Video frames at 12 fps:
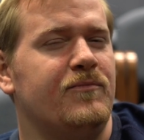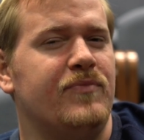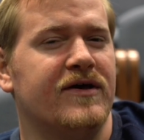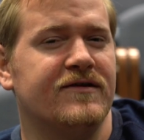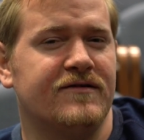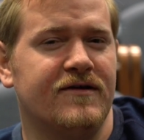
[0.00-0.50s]

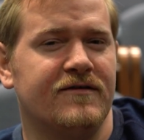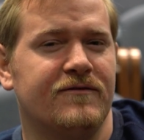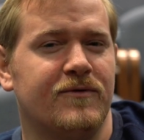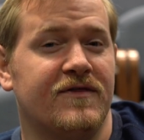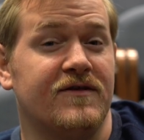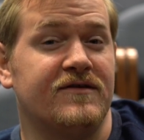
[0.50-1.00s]
business
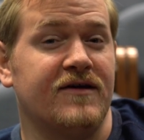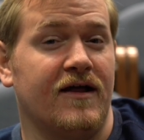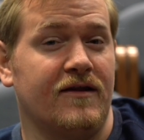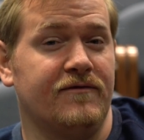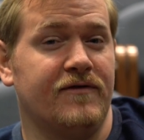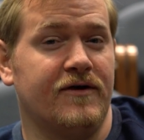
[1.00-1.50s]
with the
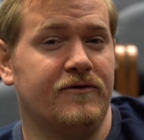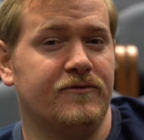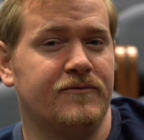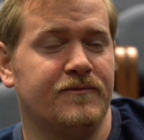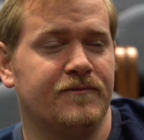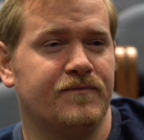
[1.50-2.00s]
telephone
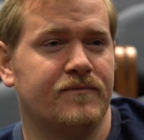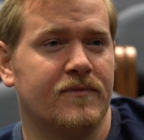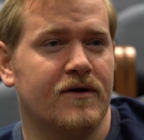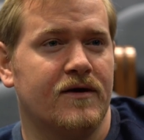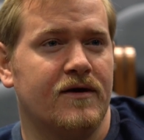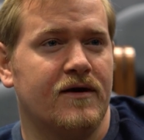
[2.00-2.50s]

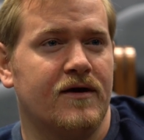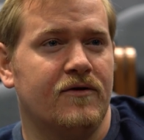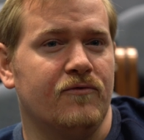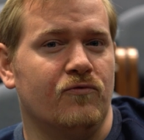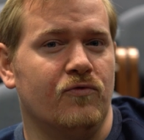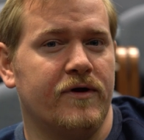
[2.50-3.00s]

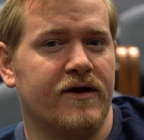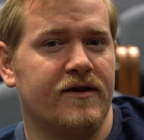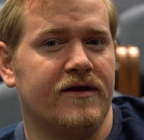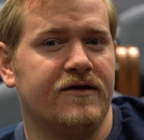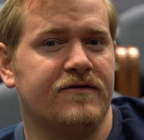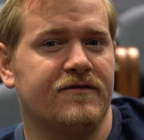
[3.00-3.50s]

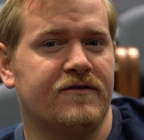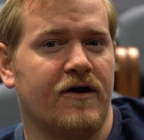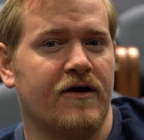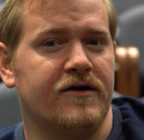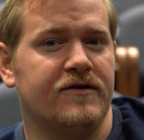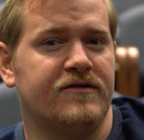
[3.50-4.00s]
really
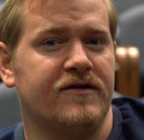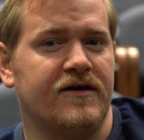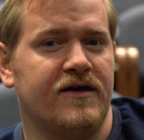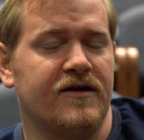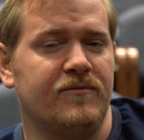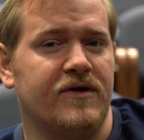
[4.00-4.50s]
started to
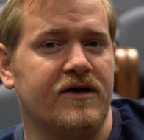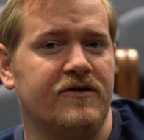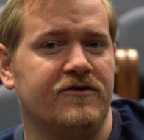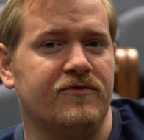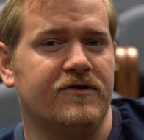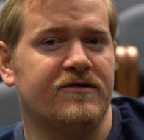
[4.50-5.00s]
get me
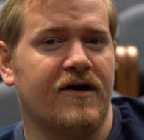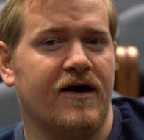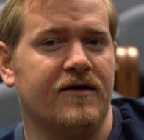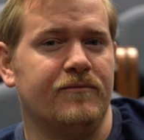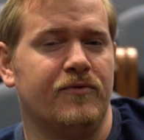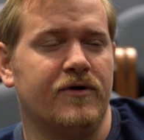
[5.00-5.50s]
into a
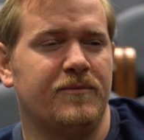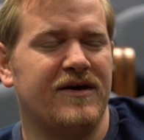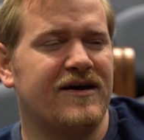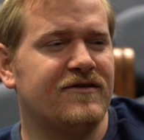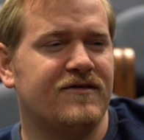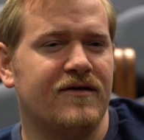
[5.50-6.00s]
time point,
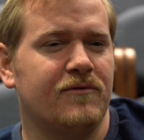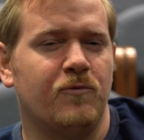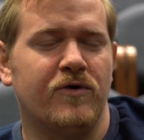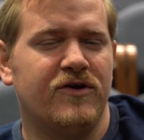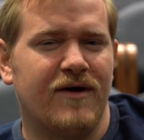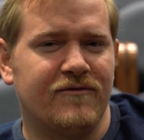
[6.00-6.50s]
because
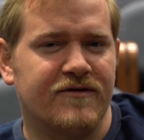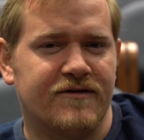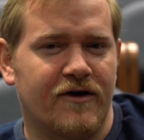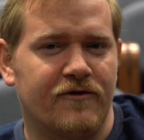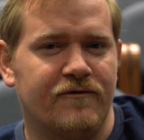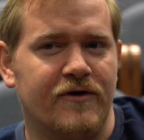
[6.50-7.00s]
when you have a
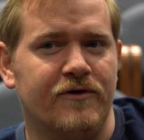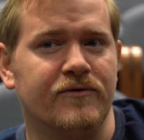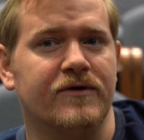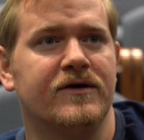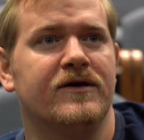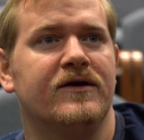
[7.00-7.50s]
cell phone,